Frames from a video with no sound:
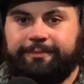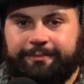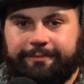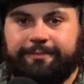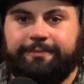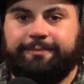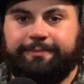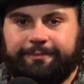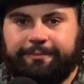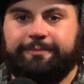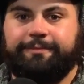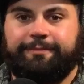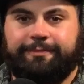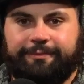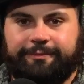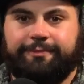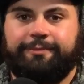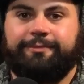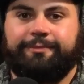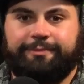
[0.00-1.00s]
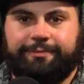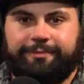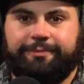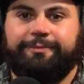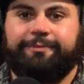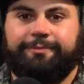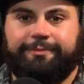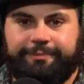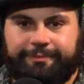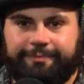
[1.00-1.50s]
small, regular
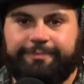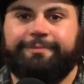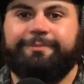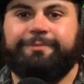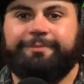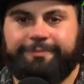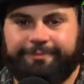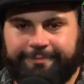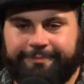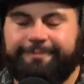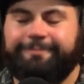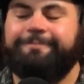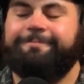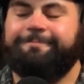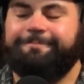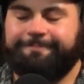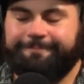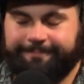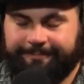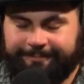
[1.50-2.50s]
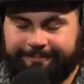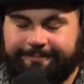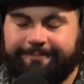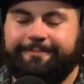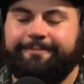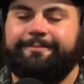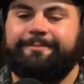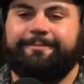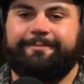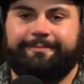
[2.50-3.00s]
people. But
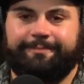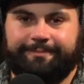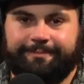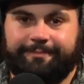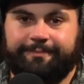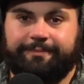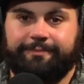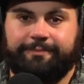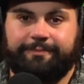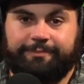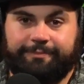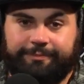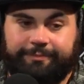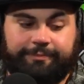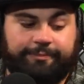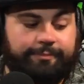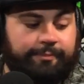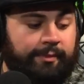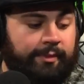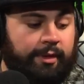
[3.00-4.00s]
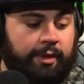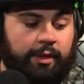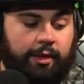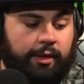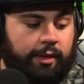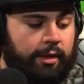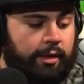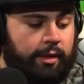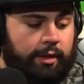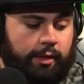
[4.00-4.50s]
nowadays,
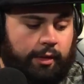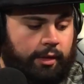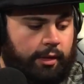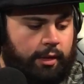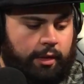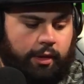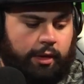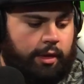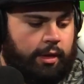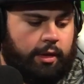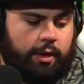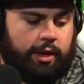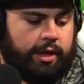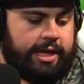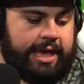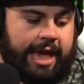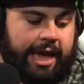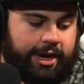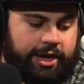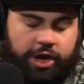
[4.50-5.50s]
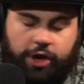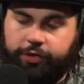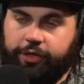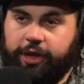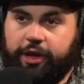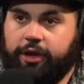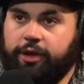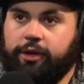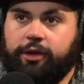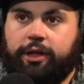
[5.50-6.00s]
everybody's a tank. Yeah, no,
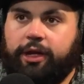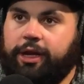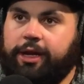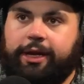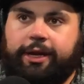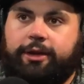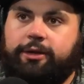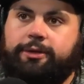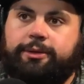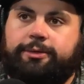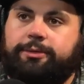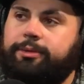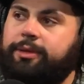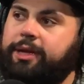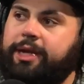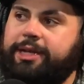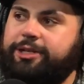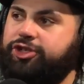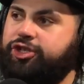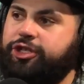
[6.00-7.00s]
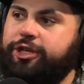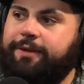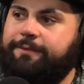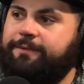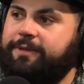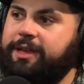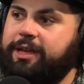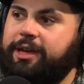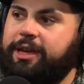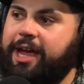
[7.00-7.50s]
it's
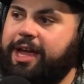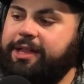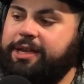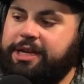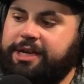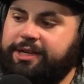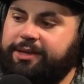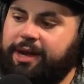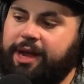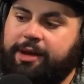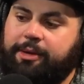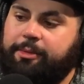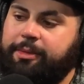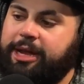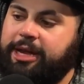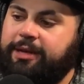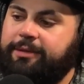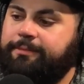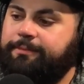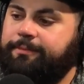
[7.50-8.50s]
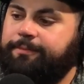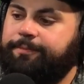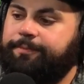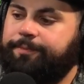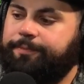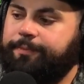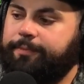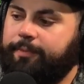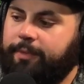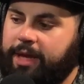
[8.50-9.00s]
shifted. I mean,
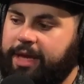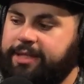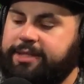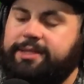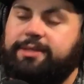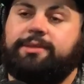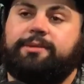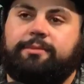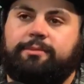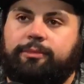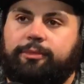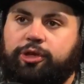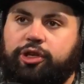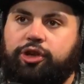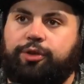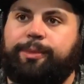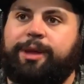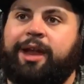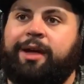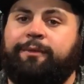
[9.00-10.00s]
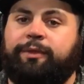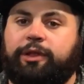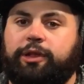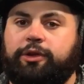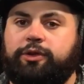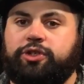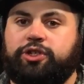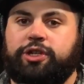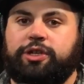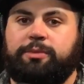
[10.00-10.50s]
it's human
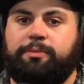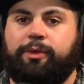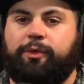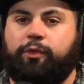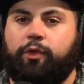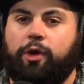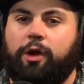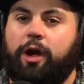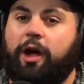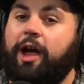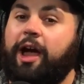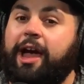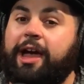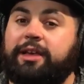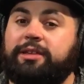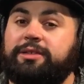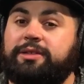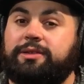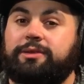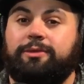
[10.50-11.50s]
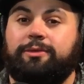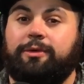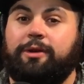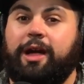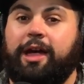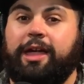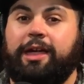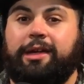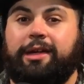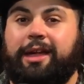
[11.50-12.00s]
evolution before our eyes,
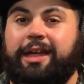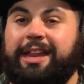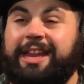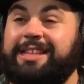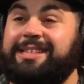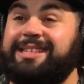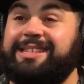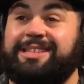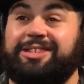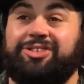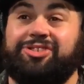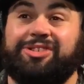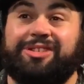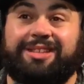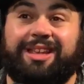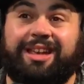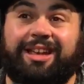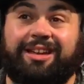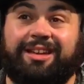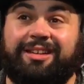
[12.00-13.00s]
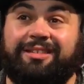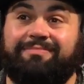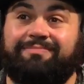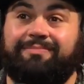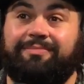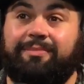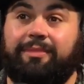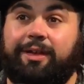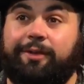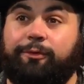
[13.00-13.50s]
right? And this is just like
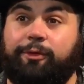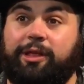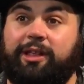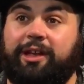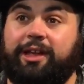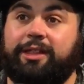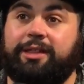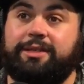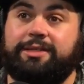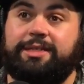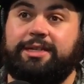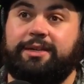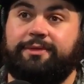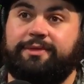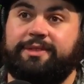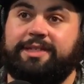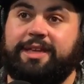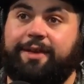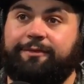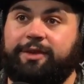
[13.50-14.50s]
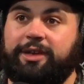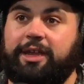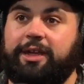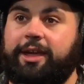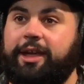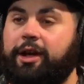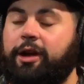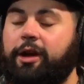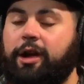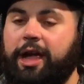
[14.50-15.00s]
if we look at the
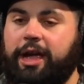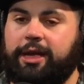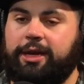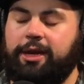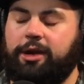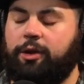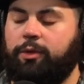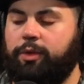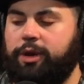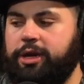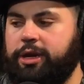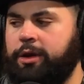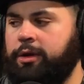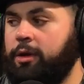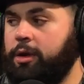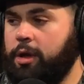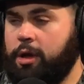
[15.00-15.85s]
70 or 80-year window,